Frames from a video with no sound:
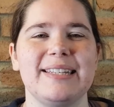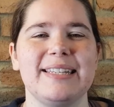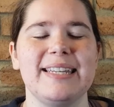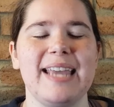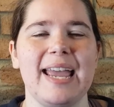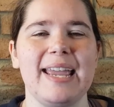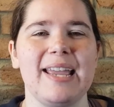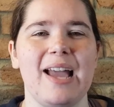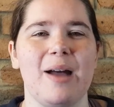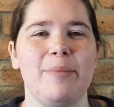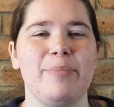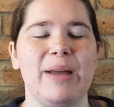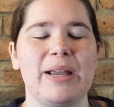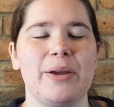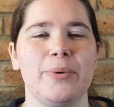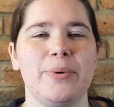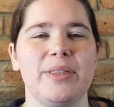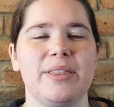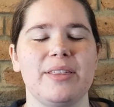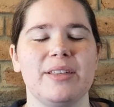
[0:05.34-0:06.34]
today I'm
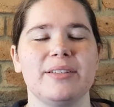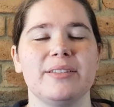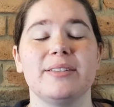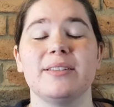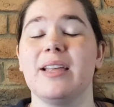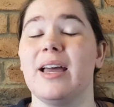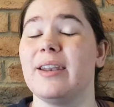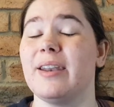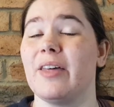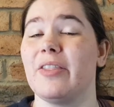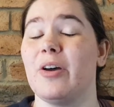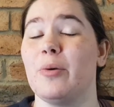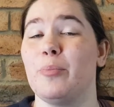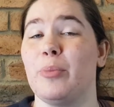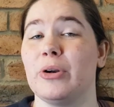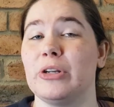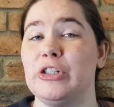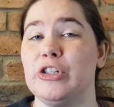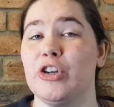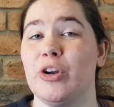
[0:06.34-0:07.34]
back with another
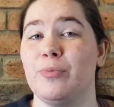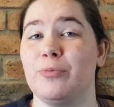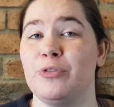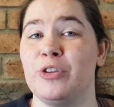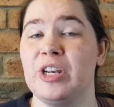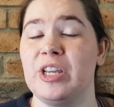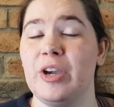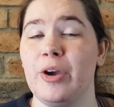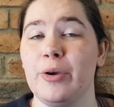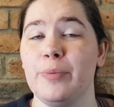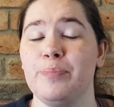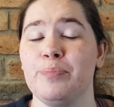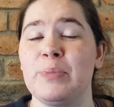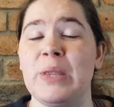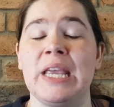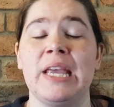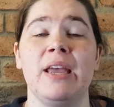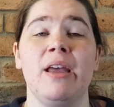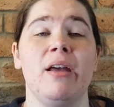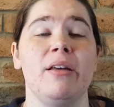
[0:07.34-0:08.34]
body shop video.
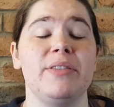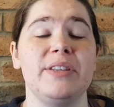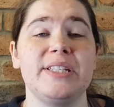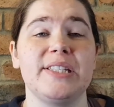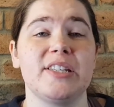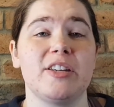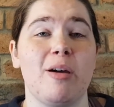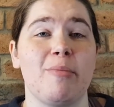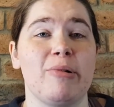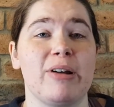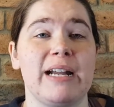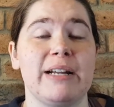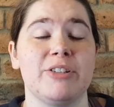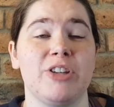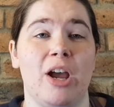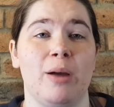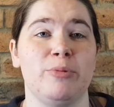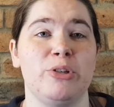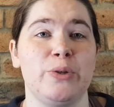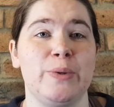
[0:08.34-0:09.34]
This time around
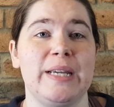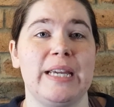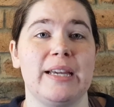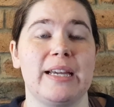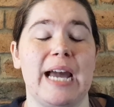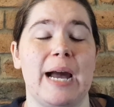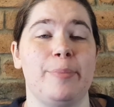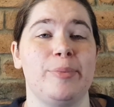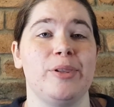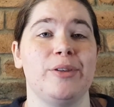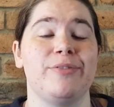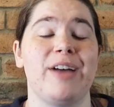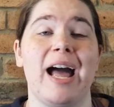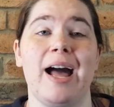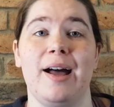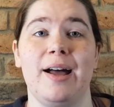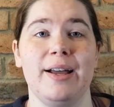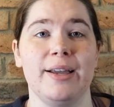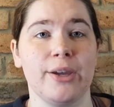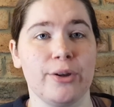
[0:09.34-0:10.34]
I'm doing a couple of
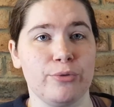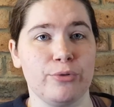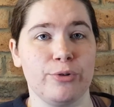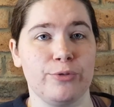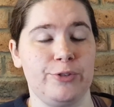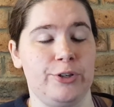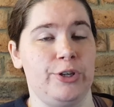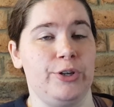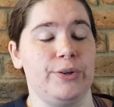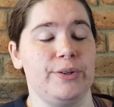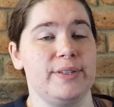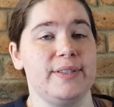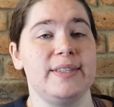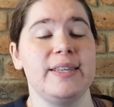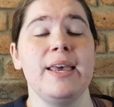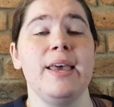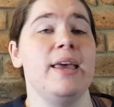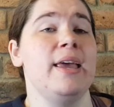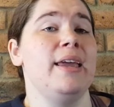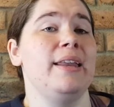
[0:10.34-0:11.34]
Argan reviews.
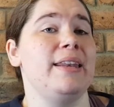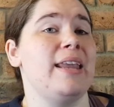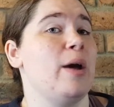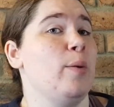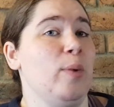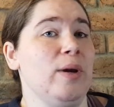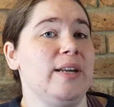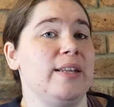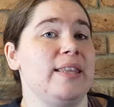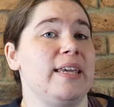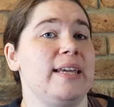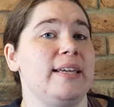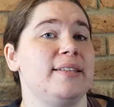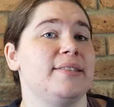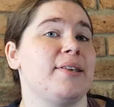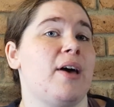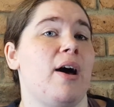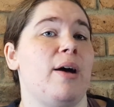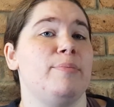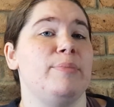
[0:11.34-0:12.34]
Now one of
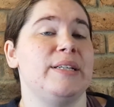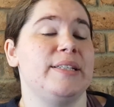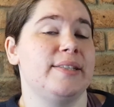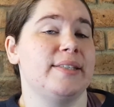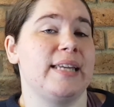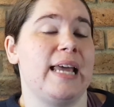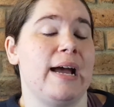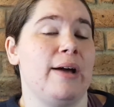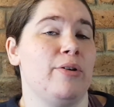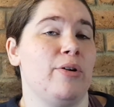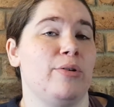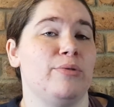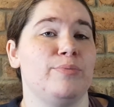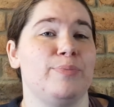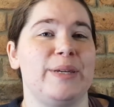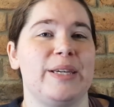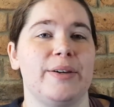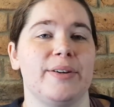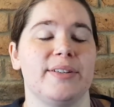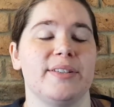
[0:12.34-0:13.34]
these I missed out on
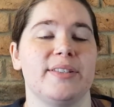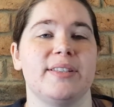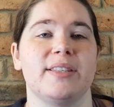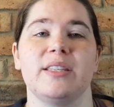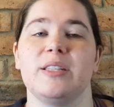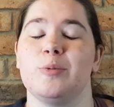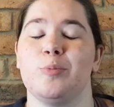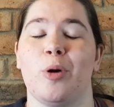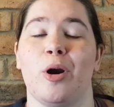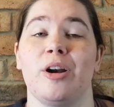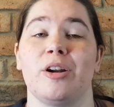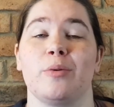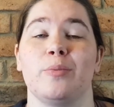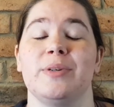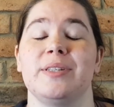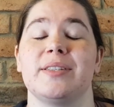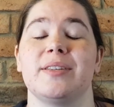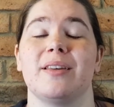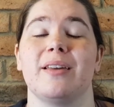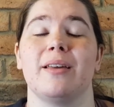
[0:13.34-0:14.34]
because this product
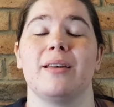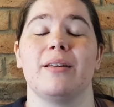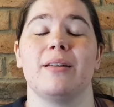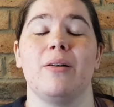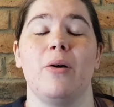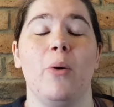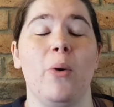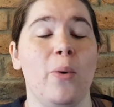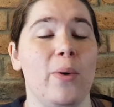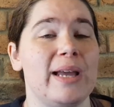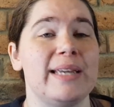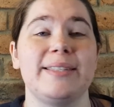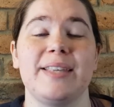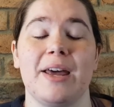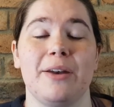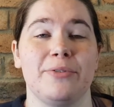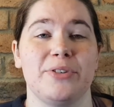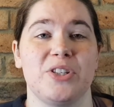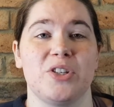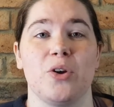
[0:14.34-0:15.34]
was always
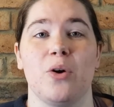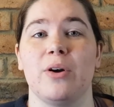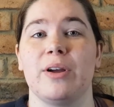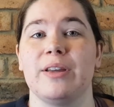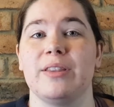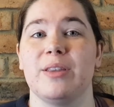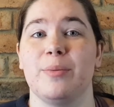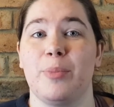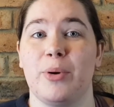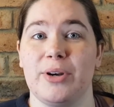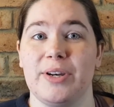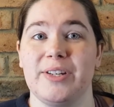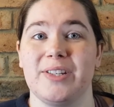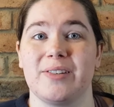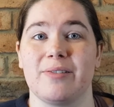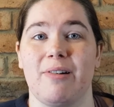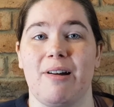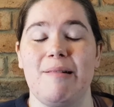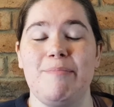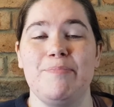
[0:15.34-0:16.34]
out of stock, the body
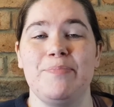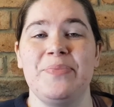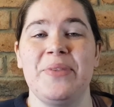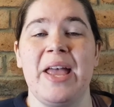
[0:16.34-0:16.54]
scrub,